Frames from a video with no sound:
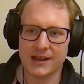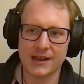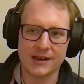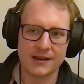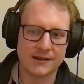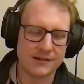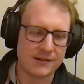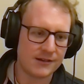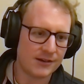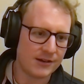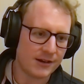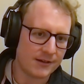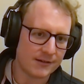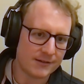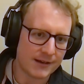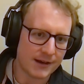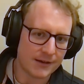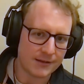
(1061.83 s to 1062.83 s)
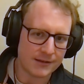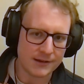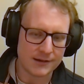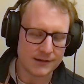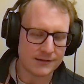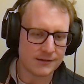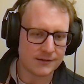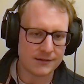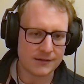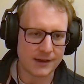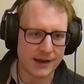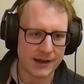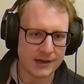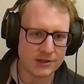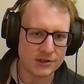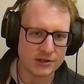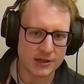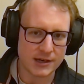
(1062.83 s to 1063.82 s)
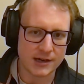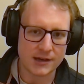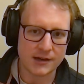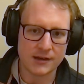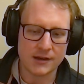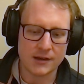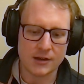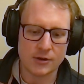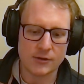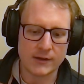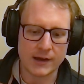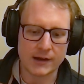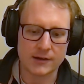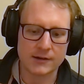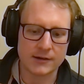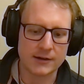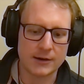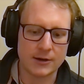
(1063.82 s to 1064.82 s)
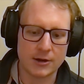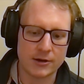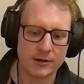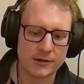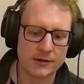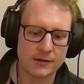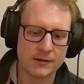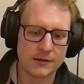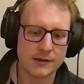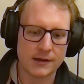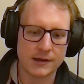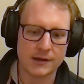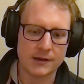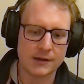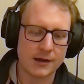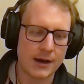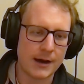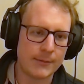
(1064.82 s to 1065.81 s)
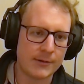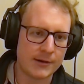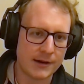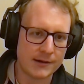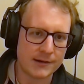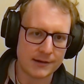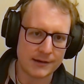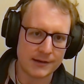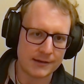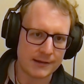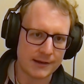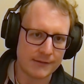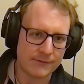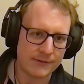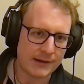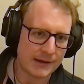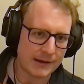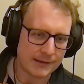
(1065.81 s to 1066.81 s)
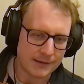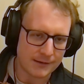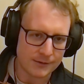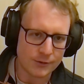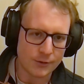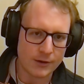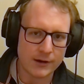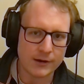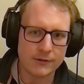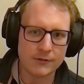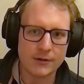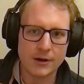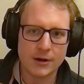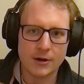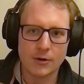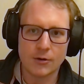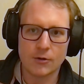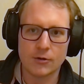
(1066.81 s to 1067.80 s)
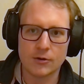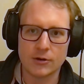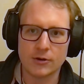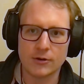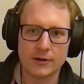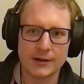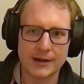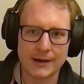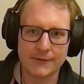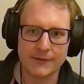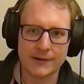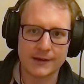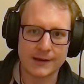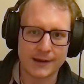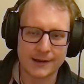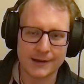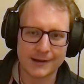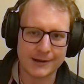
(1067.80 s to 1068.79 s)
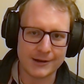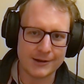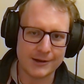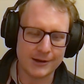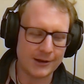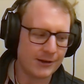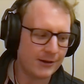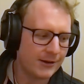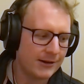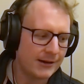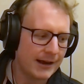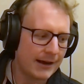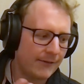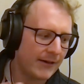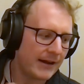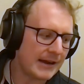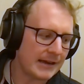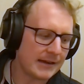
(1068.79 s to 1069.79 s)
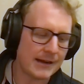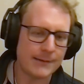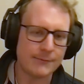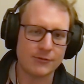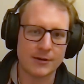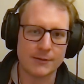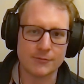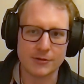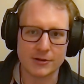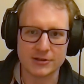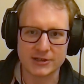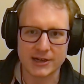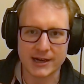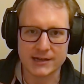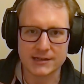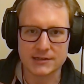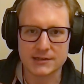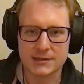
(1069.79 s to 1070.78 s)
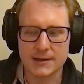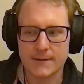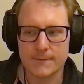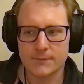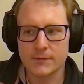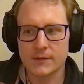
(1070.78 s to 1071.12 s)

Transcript: in, you know, Southeast Asia that could unlock the carbon underneath their feet in the soil, or you could have you could have any number of projects.